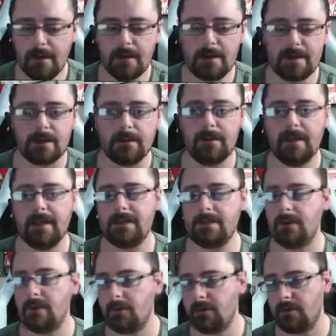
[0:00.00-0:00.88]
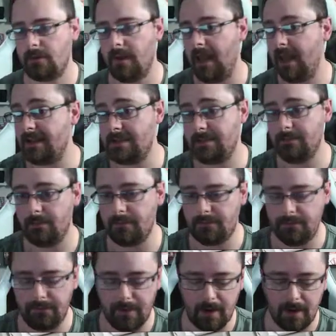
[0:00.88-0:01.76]
So these are a collective of
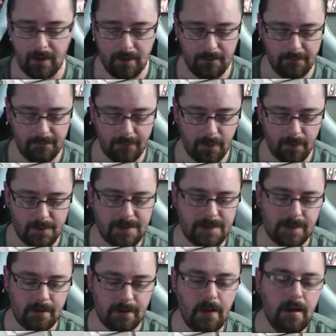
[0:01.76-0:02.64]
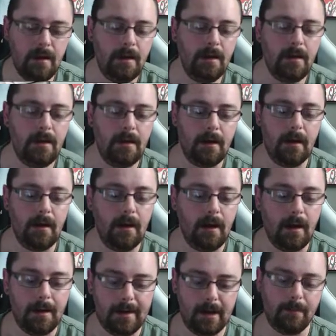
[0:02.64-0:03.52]
folks that
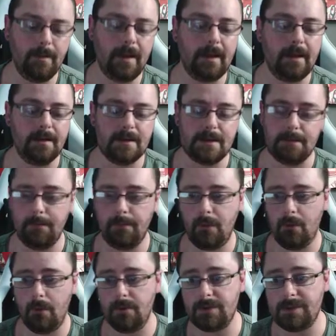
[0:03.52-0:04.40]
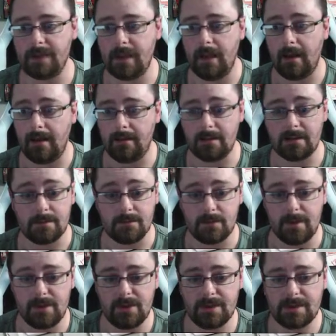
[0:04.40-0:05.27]
are now making some boards and some
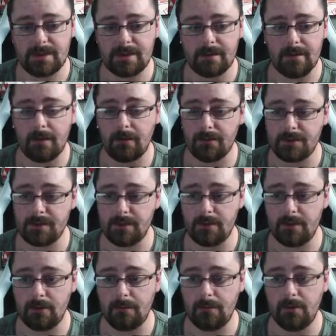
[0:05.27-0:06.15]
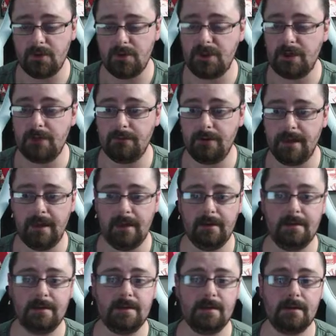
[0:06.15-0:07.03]
switches. So they also do Punchy
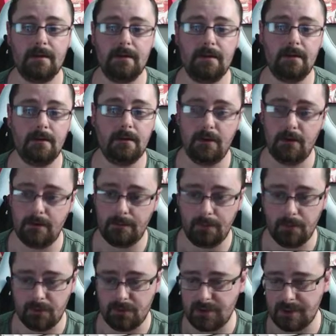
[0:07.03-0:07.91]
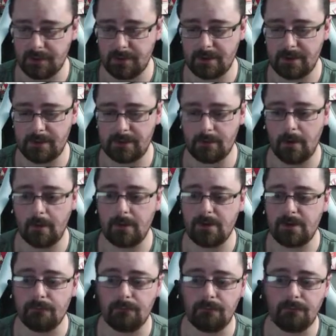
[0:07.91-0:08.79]
greens and other Punchy switches as well, which
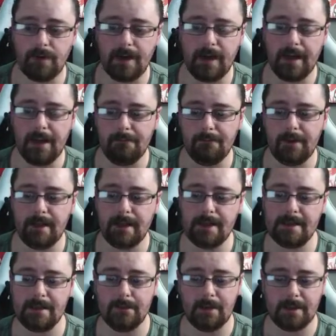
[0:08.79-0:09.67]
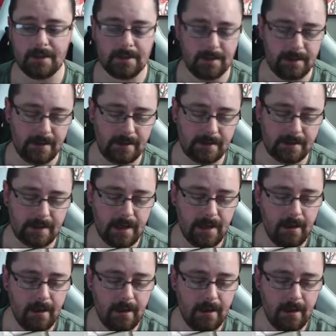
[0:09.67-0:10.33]
are really, really similar to these.